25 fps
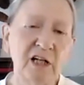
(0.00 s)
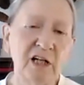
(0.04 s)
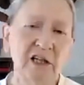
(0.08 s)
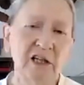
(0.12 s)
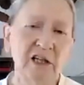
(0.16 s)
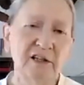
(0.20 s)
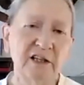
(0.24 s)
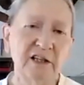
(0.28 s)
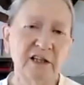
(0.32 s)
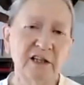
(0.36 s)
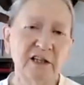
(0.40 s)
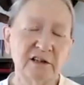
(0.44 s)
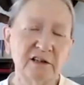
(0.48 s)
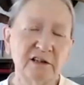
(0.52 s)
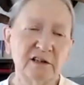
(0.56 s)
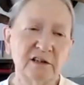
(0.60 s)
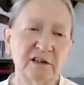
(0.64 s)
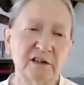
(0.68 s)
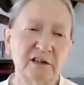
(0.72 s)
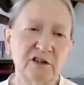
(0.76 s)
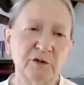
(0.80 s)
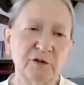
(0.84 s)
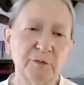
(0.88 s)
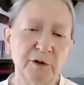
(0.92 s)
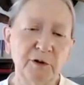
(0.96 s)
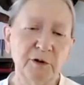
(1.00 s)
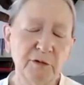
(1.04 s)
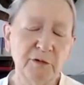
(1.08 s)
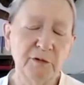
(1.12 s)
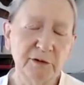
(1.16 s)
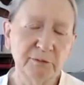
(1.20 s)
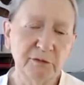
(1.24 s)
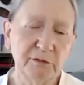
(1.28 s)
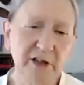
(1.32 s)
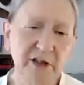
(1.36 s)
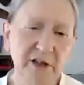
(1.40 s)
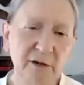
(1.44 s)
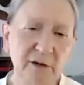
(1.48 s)
that to be
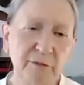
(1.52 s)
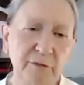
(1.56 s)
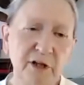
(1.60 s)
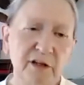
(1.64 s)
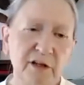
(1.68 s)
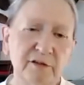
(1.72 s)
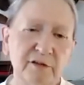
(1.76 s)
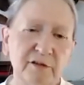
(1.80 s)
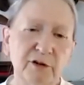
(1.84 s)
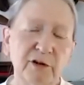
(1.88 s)
manmanabhav,